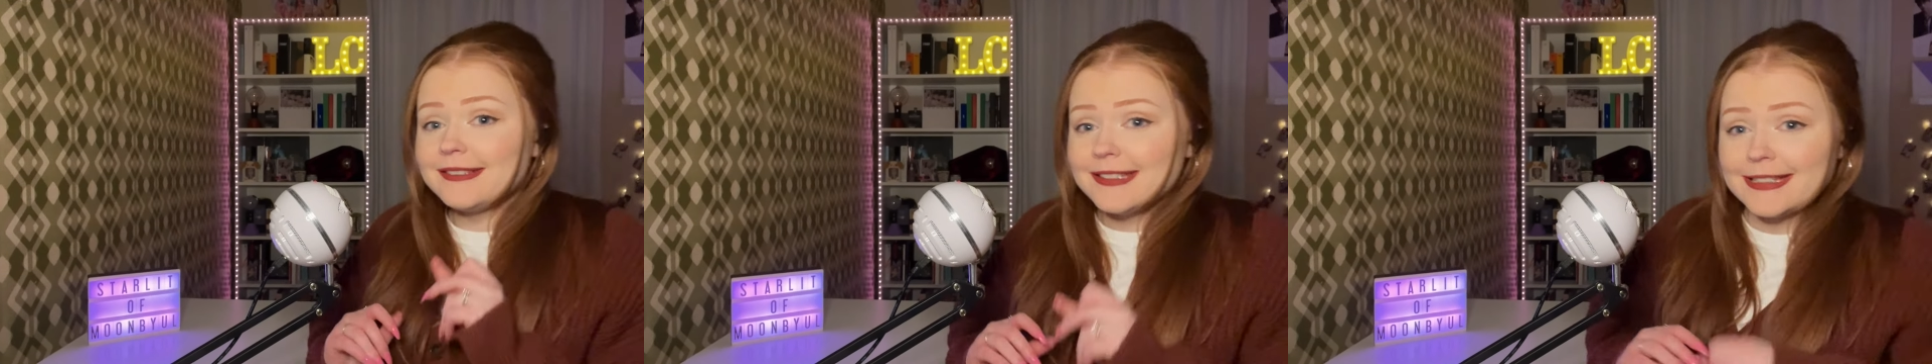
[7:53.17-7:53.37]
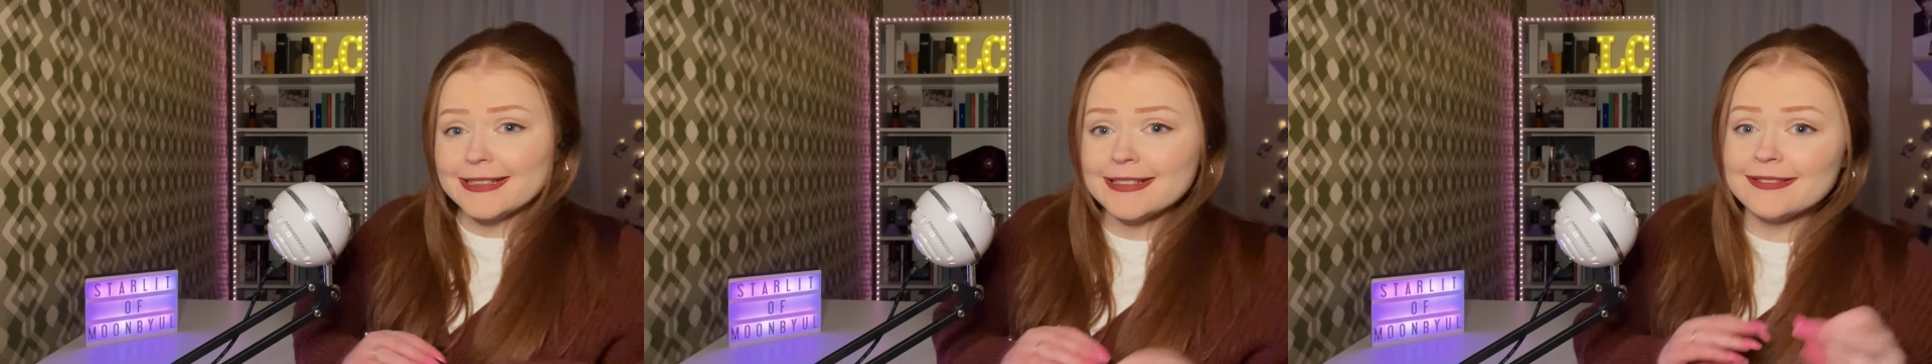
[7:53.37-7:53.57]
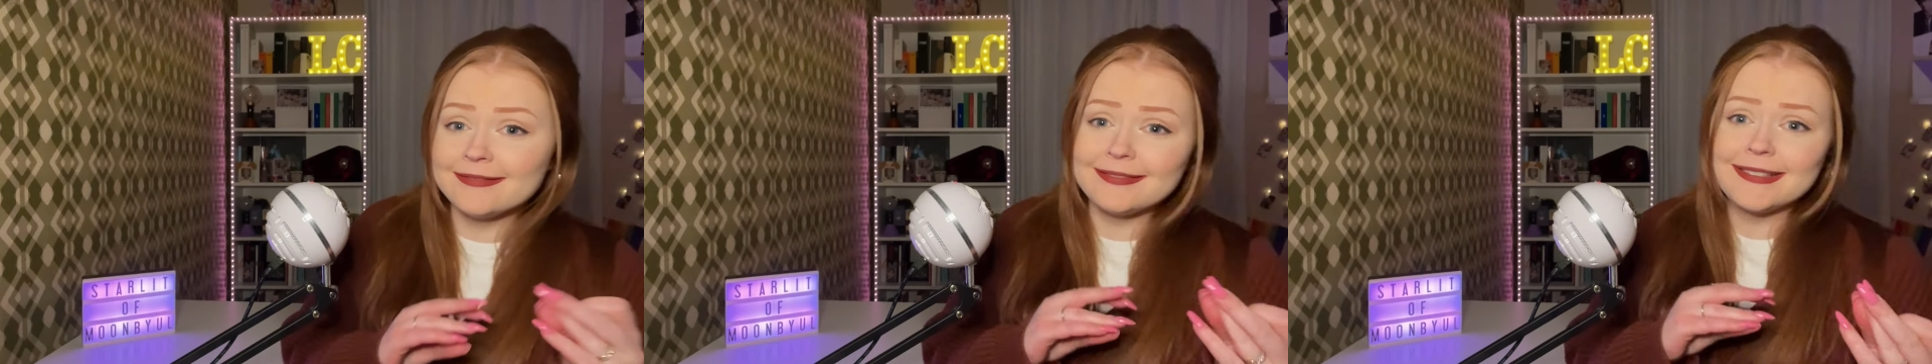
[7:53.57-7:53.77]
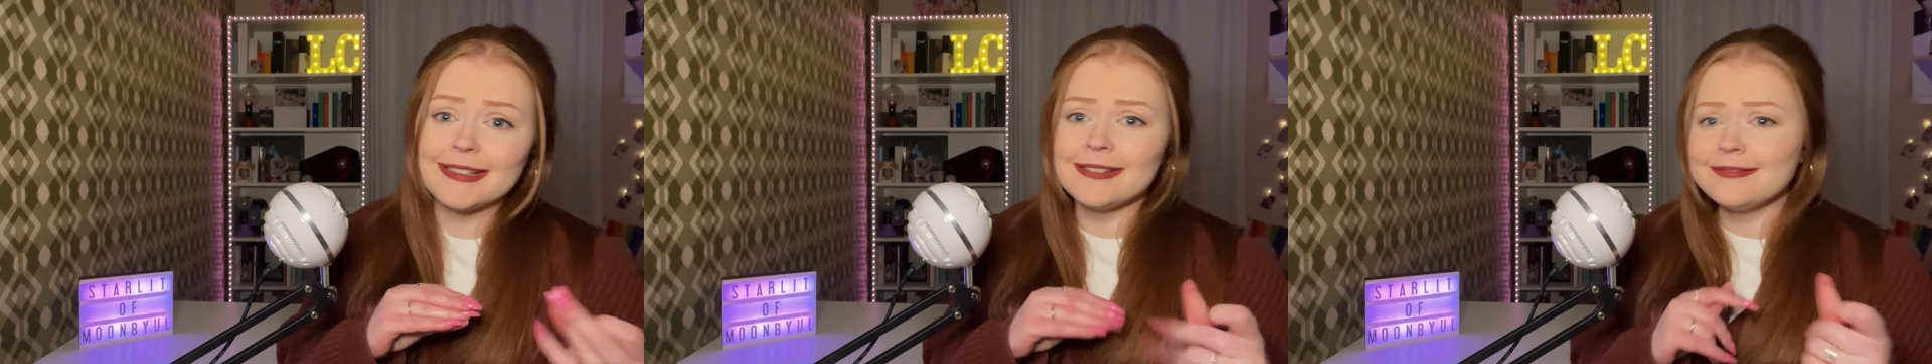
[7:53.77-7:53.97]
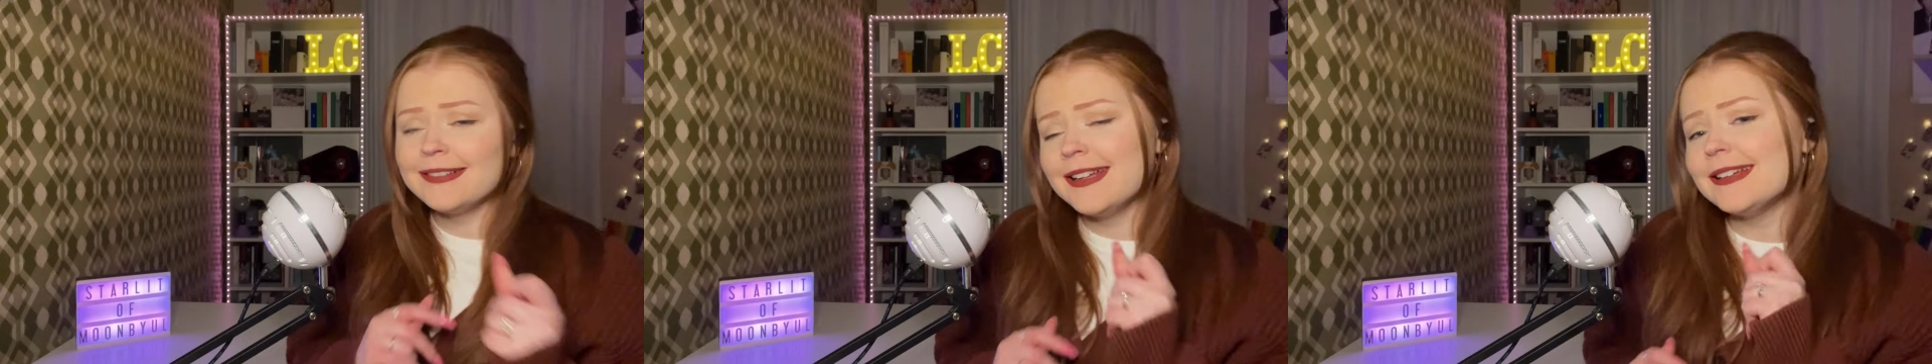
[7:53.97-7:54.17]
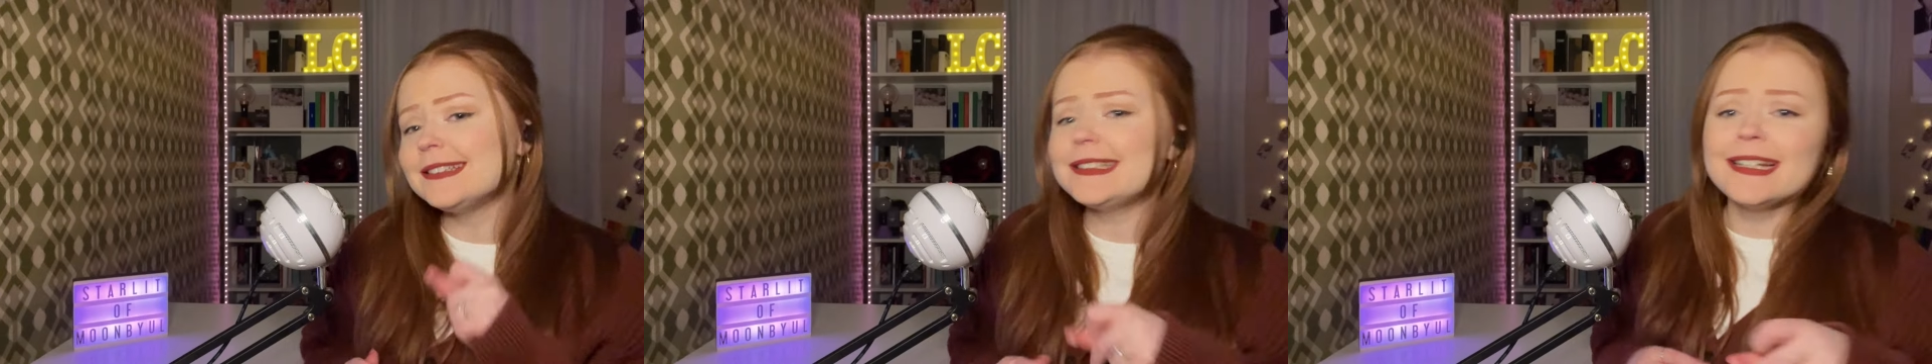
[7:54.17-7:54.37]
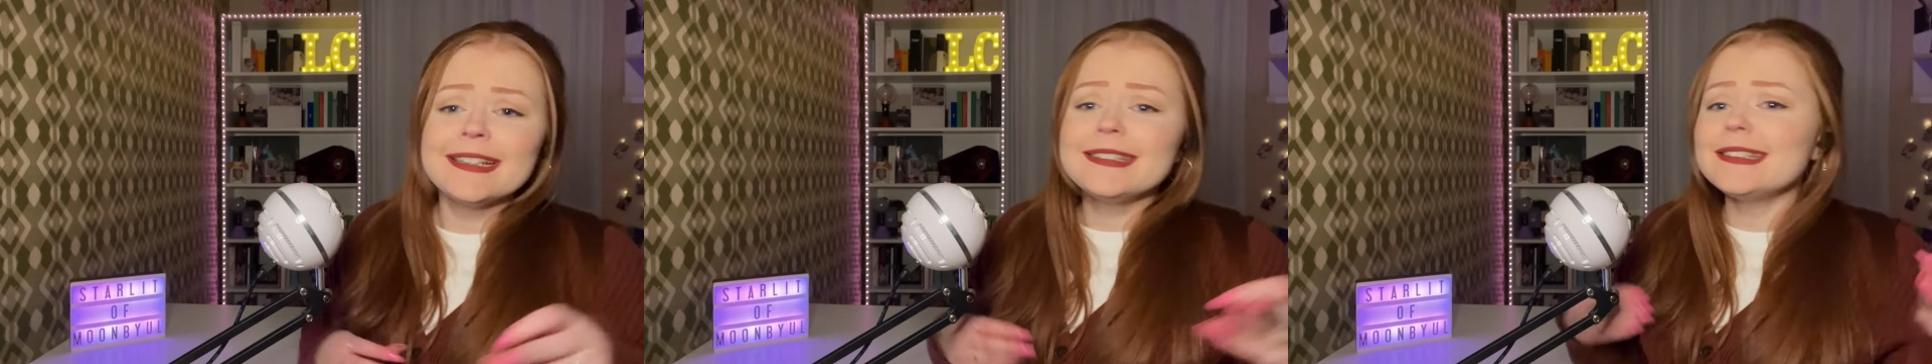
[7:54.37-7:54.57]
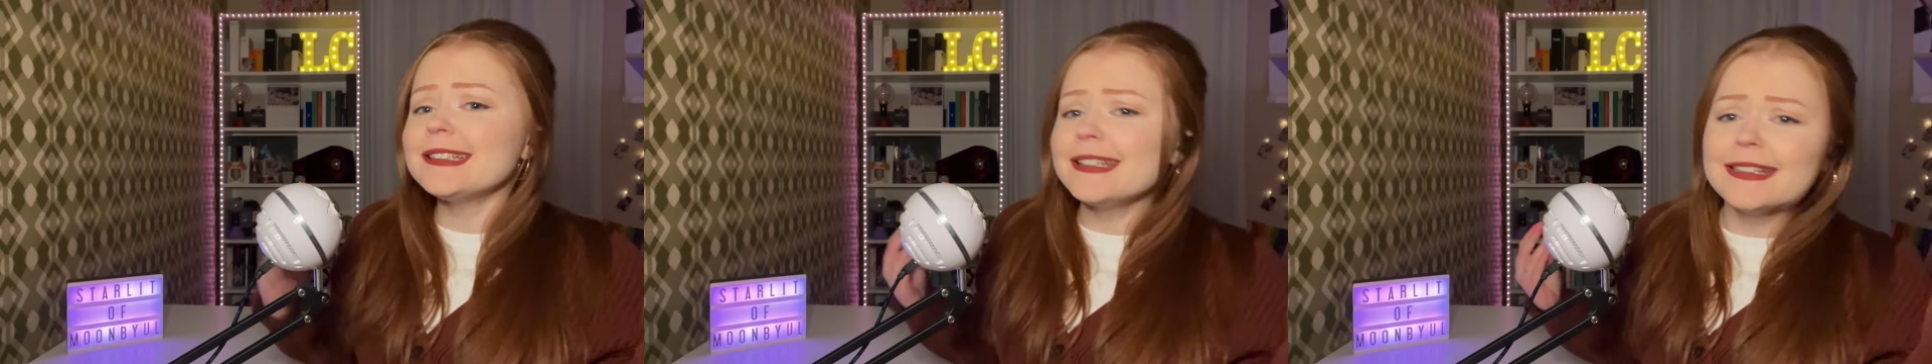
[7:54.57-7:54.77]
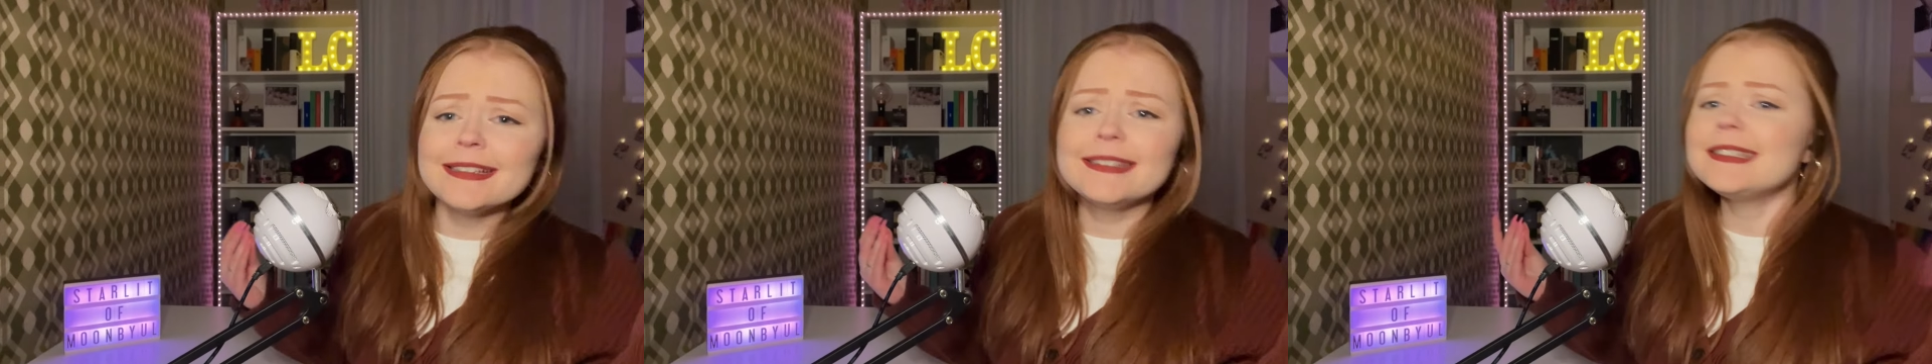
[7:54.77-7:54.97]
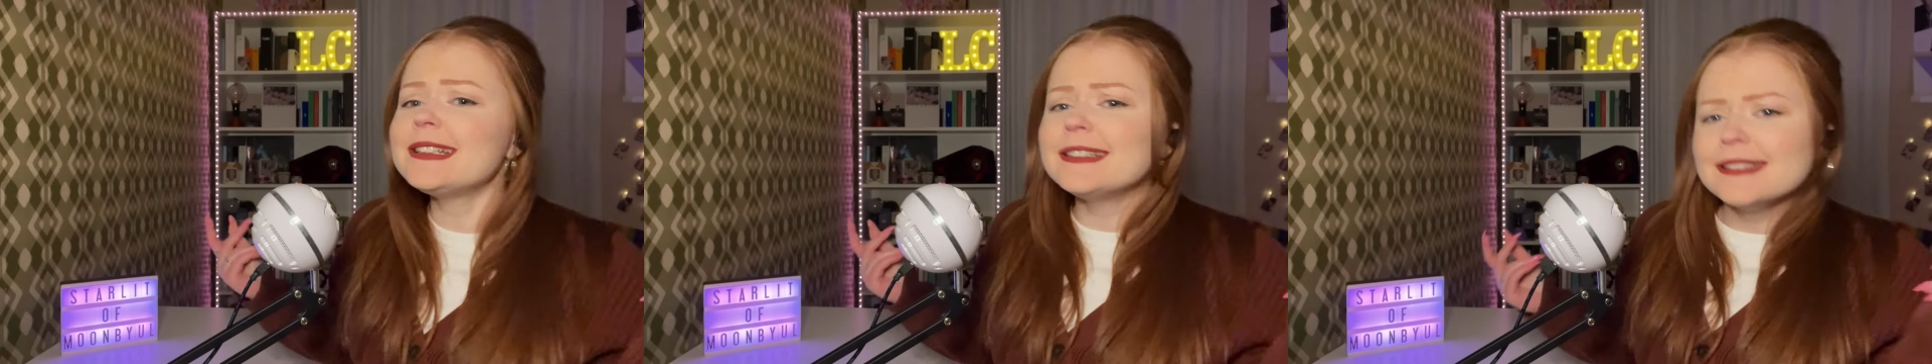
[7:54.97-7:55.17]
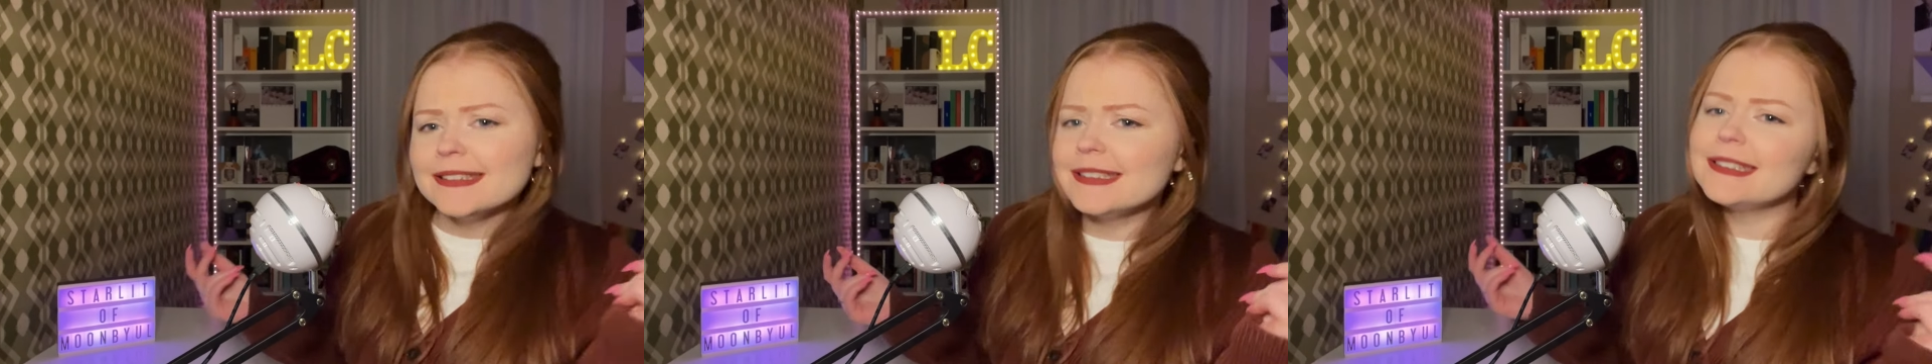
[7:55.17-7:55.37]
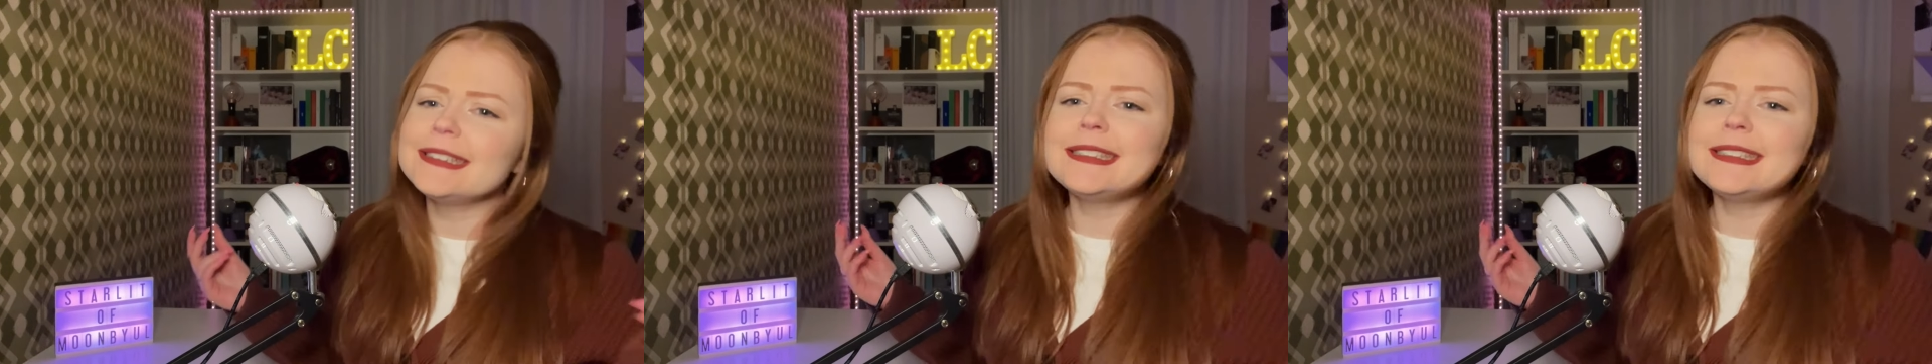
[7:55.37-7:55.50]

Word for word: down, down, down, down, down, down, down.